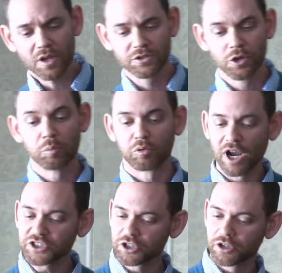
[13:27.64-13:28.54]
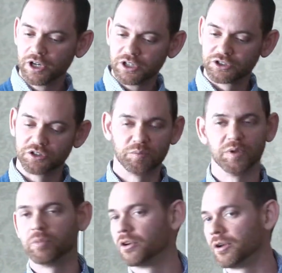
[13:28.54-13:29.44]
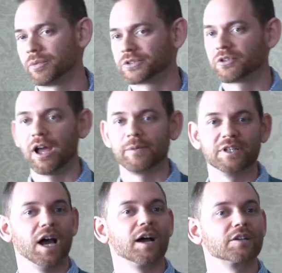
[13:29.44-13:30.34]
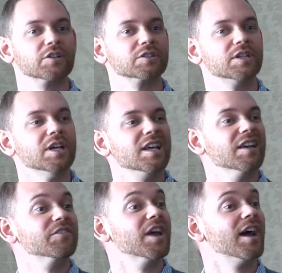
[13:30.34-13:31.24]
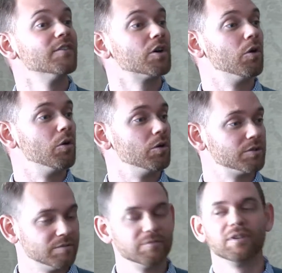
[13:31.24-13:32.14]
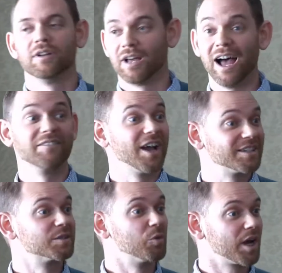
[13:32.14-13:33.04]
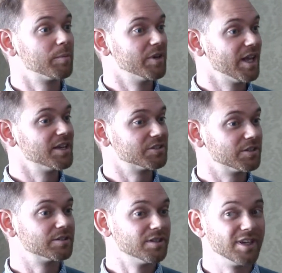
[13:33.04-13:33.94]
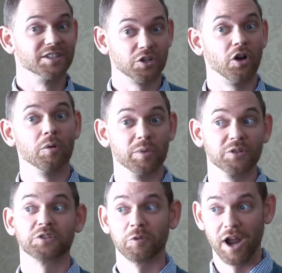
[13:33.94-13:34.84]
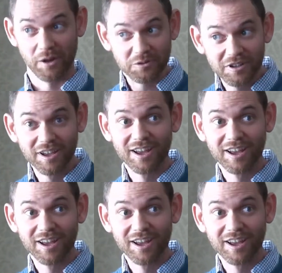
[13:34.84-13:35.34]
So pressure shouldn't be put on prescribing doctors. If you have a cold, I've got some recommendations. It's all built around.